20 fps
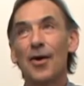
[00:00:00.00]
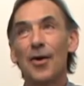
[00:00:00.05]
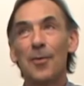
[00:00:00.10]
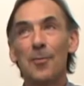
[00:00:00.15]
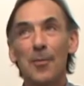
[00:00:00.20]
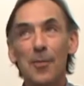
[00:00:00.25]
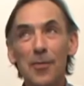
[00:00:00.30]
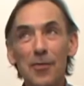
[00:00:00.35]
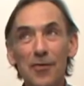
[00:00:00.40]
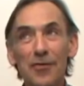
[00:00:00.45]
a
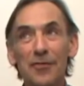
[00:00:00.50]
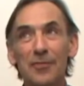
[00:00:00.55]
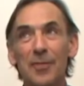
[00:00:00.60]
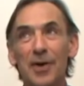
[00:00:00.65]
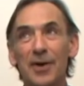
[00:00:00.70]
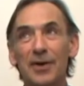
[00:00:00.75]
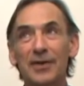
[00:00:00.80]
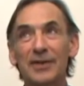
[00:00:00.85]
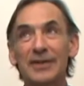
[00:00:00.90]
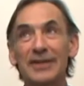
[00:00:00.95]

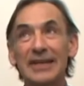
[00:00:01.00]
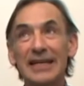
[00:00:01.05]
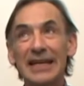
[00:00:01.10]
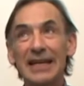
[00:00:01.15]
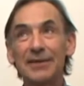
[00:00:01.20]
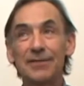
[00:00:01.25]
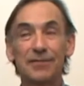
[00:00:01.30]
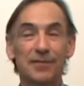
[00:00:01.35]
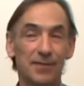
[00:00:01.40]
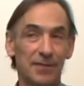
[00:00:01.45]
movement
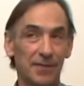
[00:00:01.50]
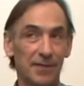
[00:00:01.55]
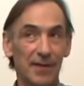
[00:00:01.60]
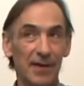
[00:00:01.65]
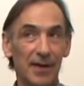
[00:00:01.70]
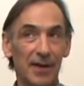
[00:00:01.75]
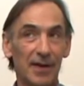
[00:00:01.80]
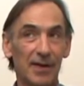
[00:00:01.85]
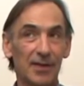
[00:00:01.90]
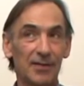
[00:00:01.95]
if
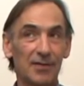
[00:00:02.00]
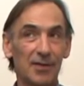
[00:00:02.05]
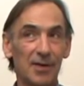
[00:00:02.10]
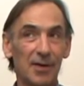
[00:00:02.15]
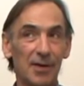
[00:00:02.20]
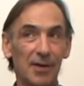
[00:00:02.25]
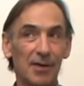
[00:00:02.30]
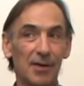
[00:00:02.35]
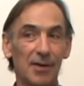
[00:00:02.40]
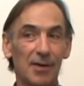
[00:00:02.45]

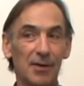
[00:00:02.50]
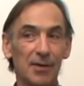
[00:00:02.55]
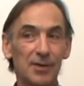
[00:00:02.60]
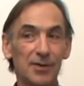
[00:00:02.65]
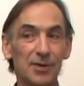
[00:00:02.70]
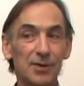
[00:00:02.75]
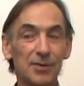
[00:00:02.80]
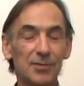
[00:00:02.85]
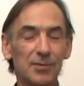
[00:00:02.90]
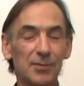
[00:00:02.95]
the
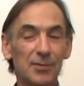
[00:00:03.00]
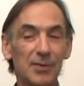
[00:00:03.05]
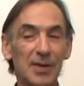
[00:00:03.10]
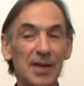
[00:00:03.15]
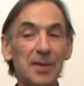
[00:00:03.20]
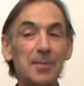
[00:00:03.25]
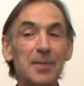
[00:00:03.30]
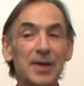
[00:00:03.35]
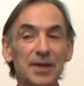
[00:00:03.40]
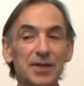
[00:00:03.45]

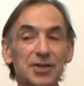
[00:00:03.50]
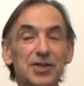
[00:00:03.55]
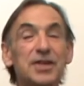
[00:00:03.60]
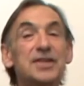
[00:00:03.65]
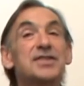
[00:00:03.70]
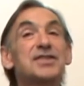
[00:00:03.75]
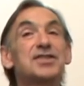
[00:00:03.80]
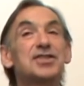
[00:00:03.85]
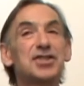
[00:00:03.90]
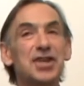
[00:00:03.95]
image
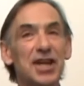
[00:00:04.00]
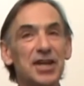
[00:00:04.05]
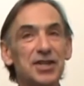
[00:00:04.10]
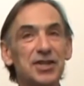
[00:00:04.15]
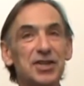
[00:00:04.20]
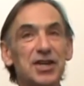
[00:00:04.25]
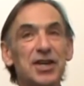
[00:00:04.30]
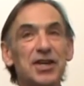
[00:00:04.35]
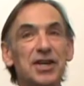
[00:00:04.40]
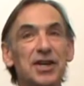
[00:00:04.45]
is
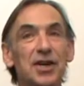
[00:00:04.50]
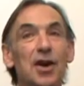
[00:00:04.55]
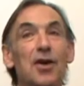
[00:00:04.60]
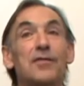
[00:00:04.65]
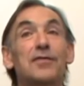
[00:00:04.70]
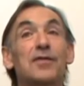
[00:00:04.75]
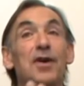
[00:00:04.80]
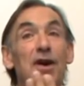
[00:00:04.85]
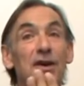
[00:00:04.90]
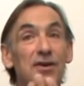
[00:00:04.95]
changing
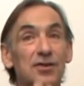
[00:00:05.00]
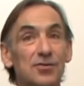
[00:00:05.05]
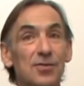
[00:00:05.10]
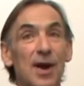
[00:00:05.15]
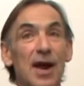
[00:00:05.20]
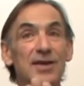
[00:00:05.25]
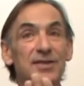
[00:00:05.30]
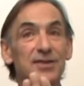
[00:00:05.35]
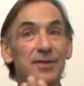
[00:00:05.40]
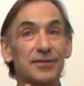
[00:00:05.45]
of
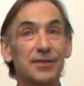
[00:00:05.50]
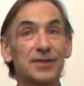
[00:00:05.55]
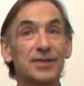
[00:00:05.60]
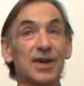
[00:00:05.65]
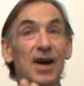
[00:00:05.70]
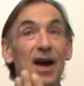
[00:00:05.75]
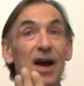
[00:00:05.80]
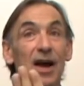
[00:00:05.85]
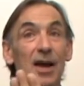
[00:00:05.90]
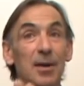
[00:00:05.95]
contrast over
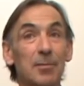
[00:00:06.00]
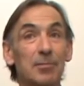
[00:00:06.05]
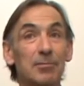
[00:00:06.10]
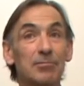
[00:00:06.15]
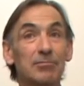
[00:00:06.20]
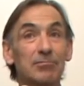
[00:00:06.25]
time.